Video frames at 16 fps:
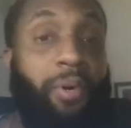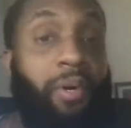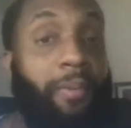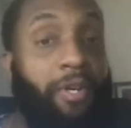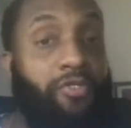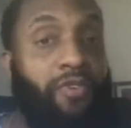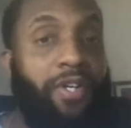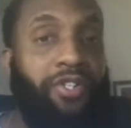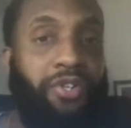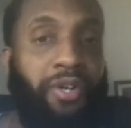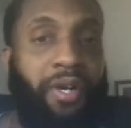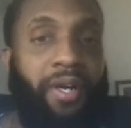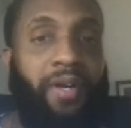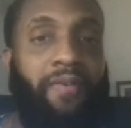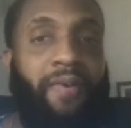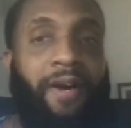Pretty much raise your
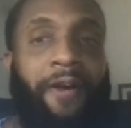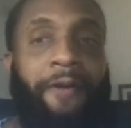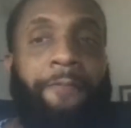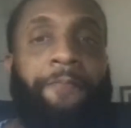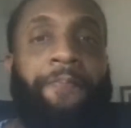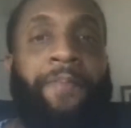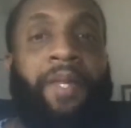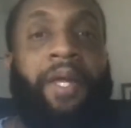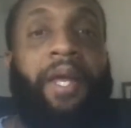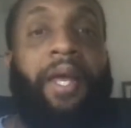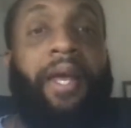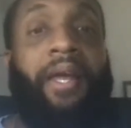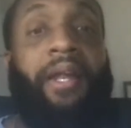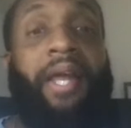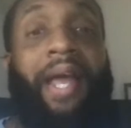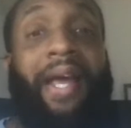hand, right?
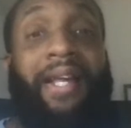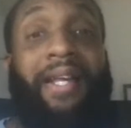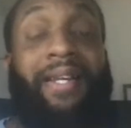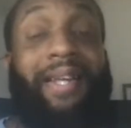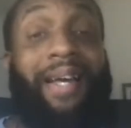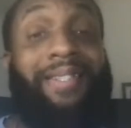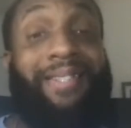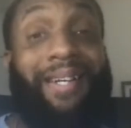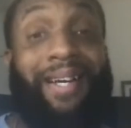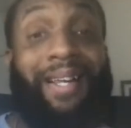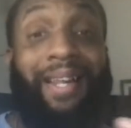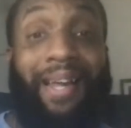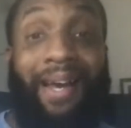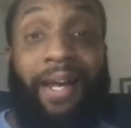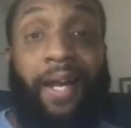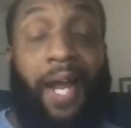And that's a
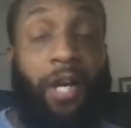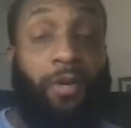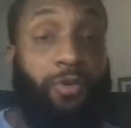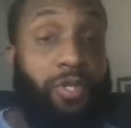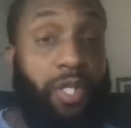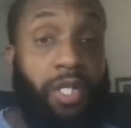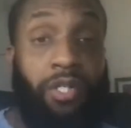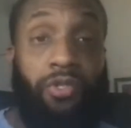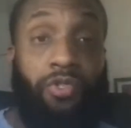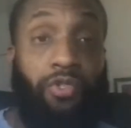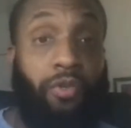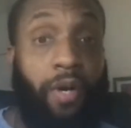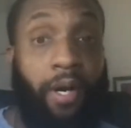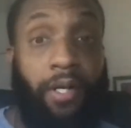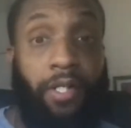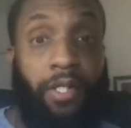client acquisition
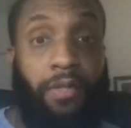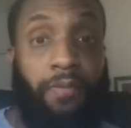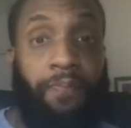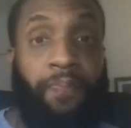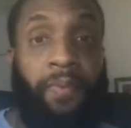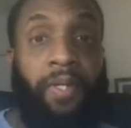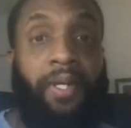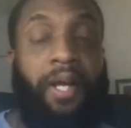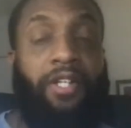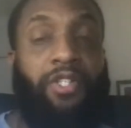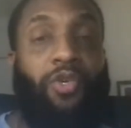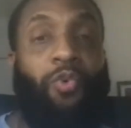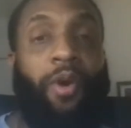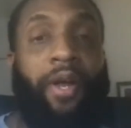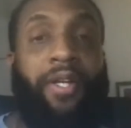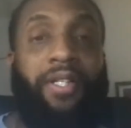strategy. That's a
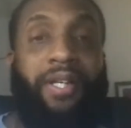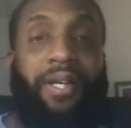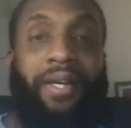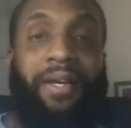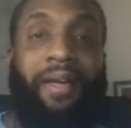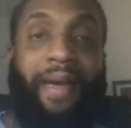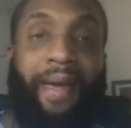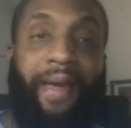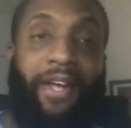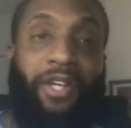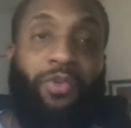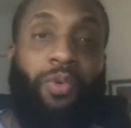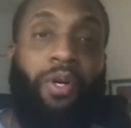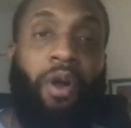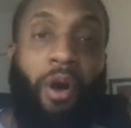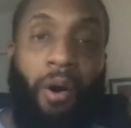way to engage
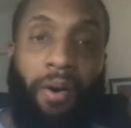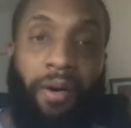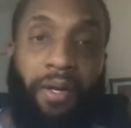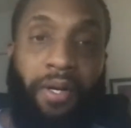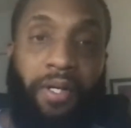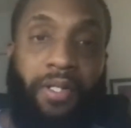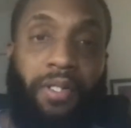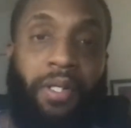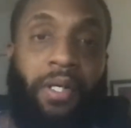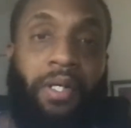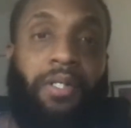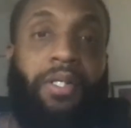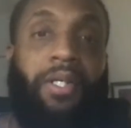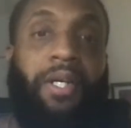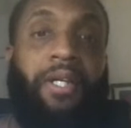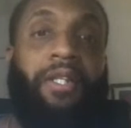with an audience
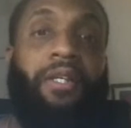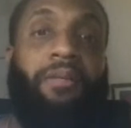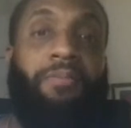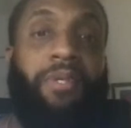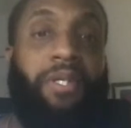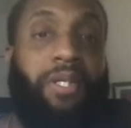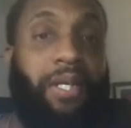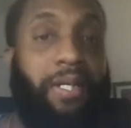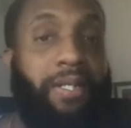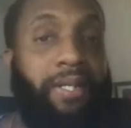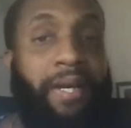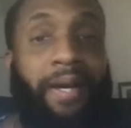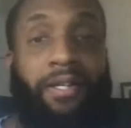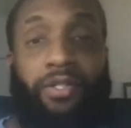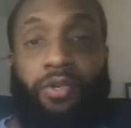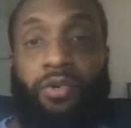to get them to say
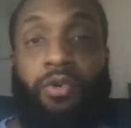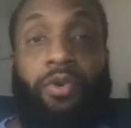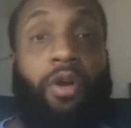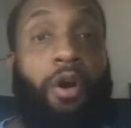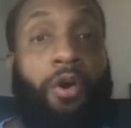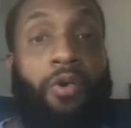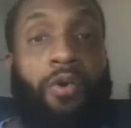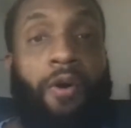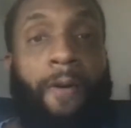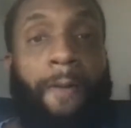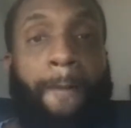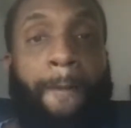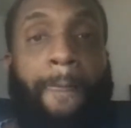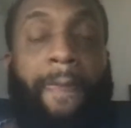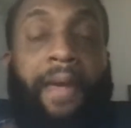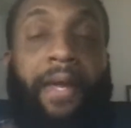yes or no.
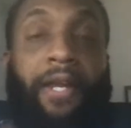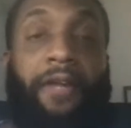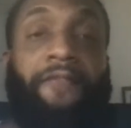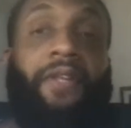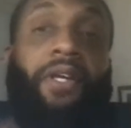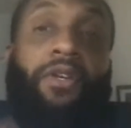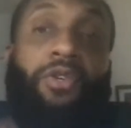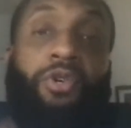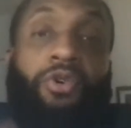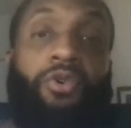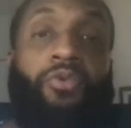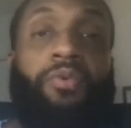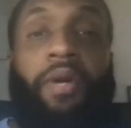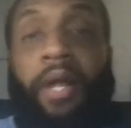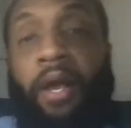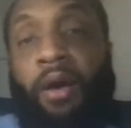And if they do,
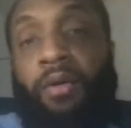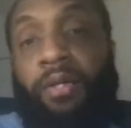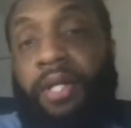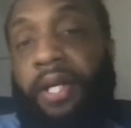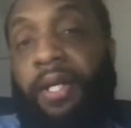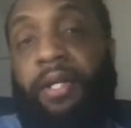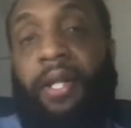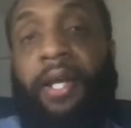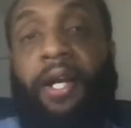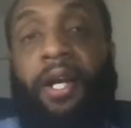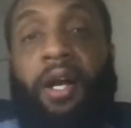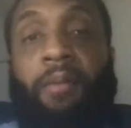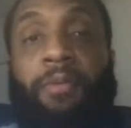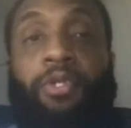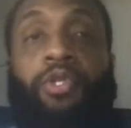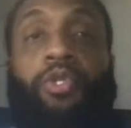now they
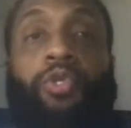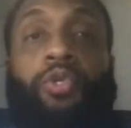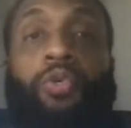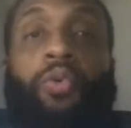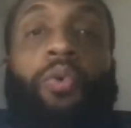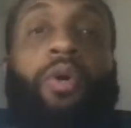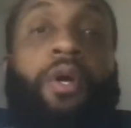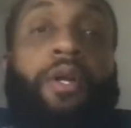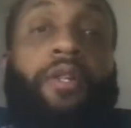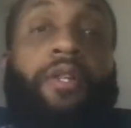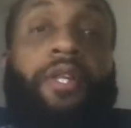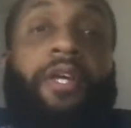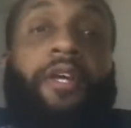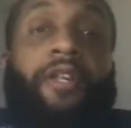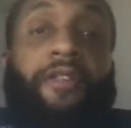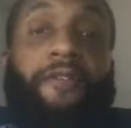come into
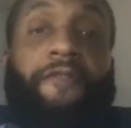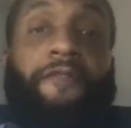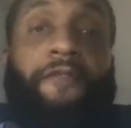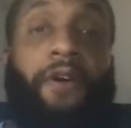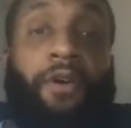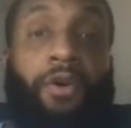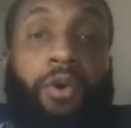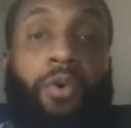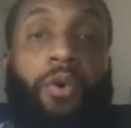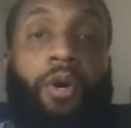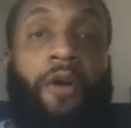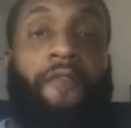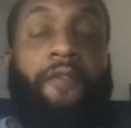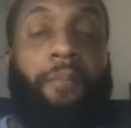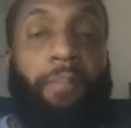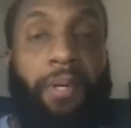the funnel
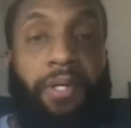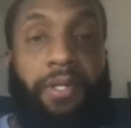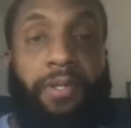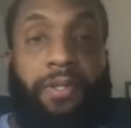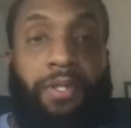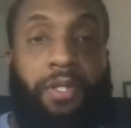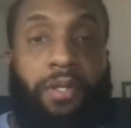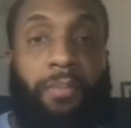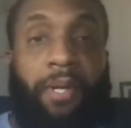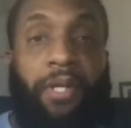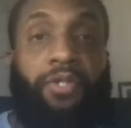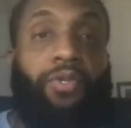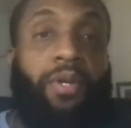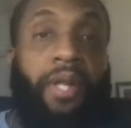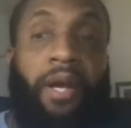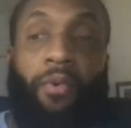of the business to make
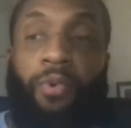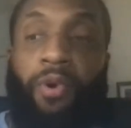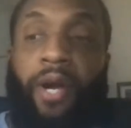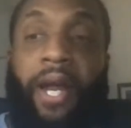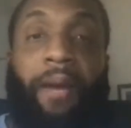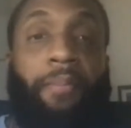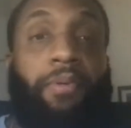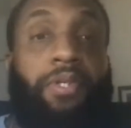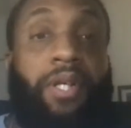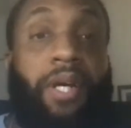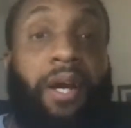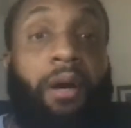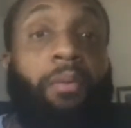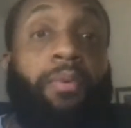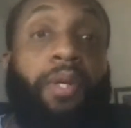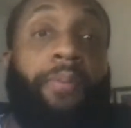sure that we're able to
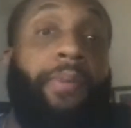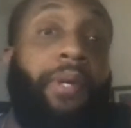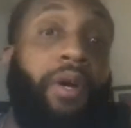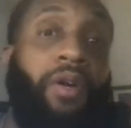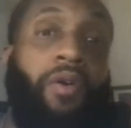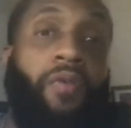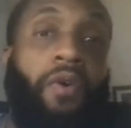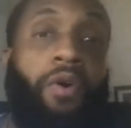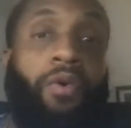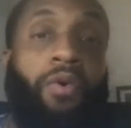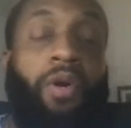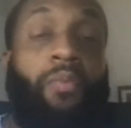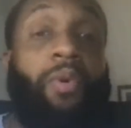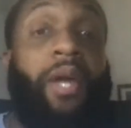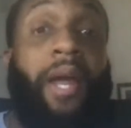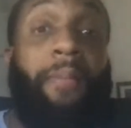help them down the road
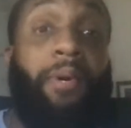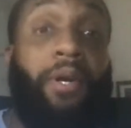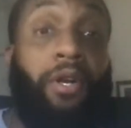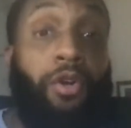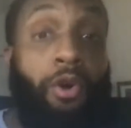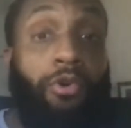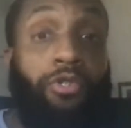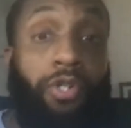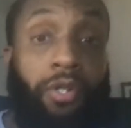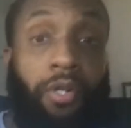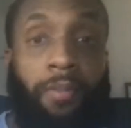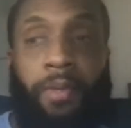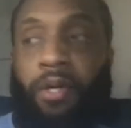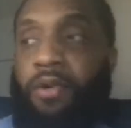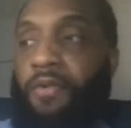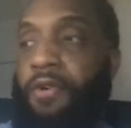and we're able to nurture them
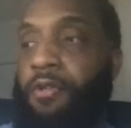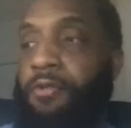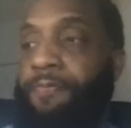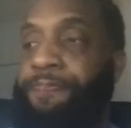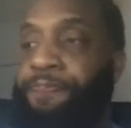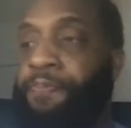down the road.